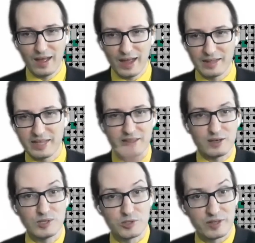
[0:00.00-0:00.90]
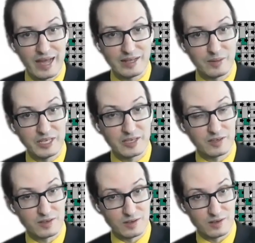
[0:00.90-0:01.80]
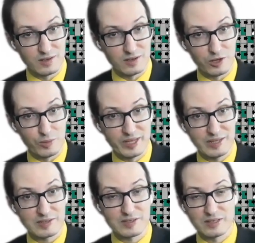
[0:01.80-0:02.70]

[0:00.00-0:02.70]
And then there is the dynamic updates.